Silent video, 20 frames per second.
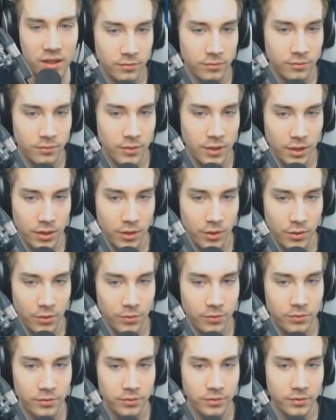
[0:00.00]
that is a
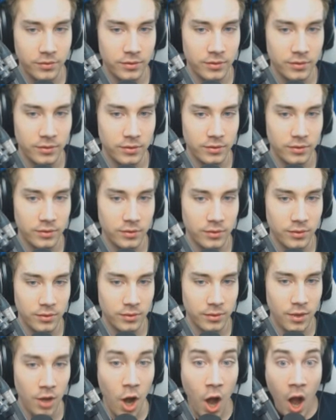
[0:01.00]
good unbox.
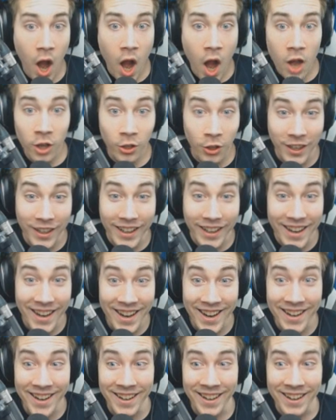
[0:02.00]
kidding!